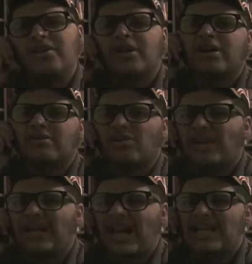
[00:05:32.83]
other
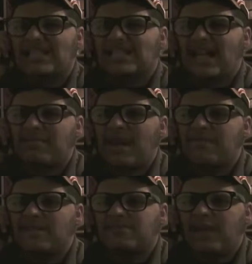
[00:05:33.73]
critic has the same
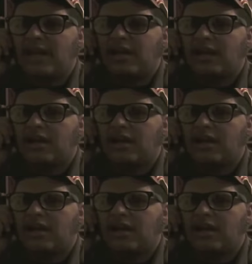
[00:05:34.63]
name as me?